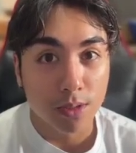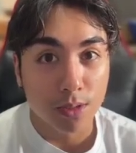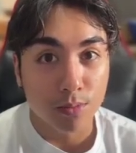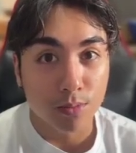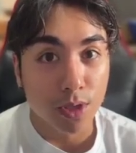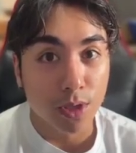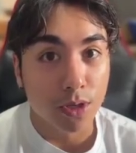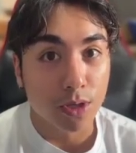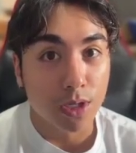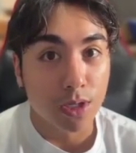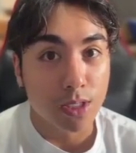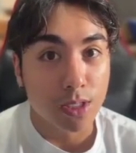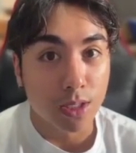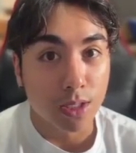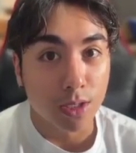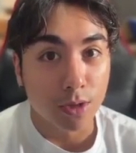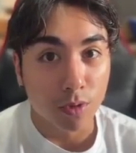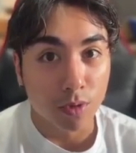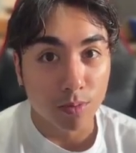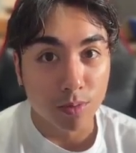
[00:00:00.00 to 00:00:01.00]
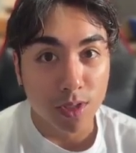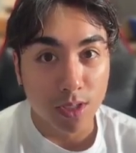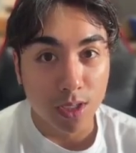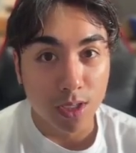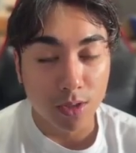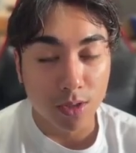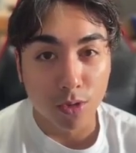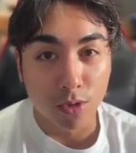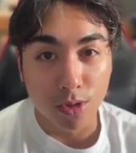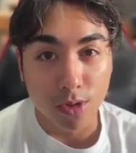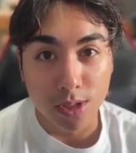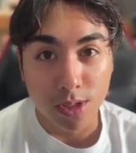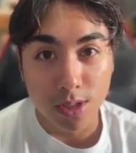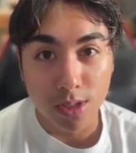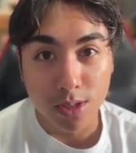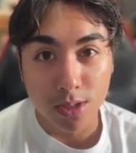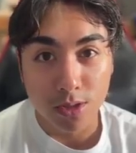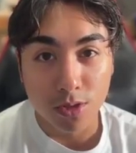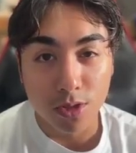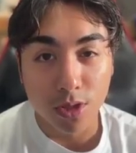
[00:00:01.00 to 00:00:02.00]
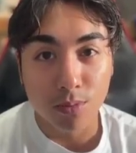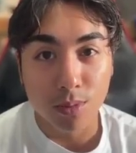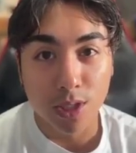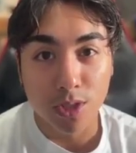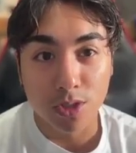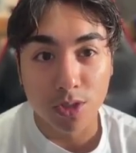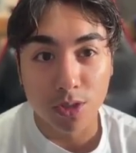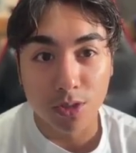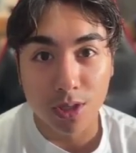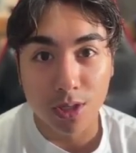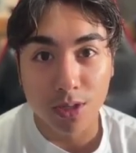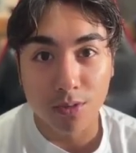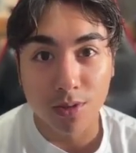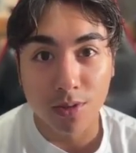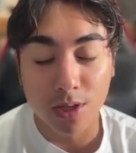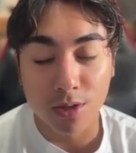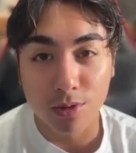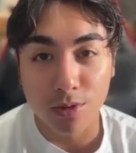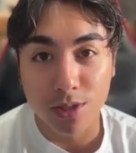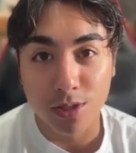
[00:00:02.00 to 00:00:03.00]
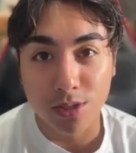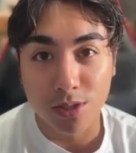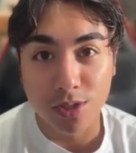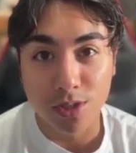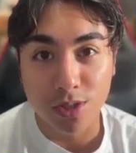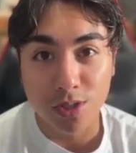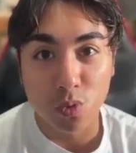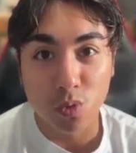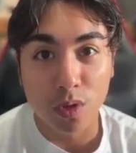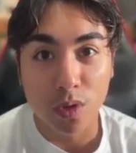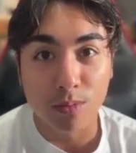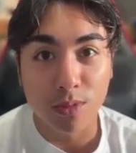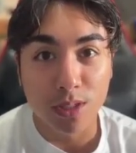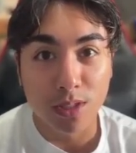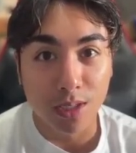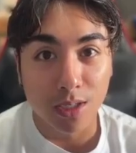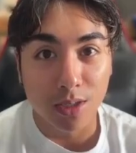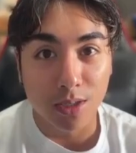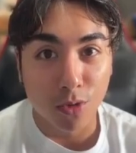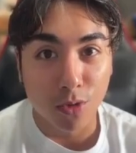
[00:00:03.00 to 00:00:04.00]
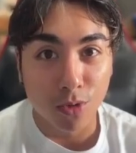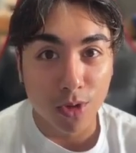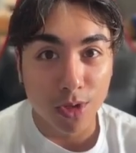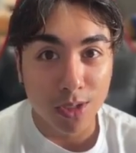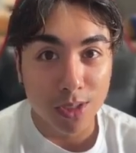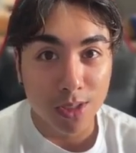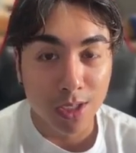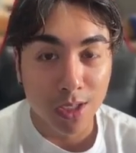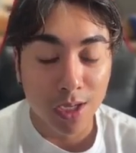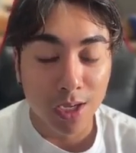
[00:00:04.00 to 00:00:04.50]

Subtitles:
but you're not selling web design courses, you can make sure that if anyone searches web design course,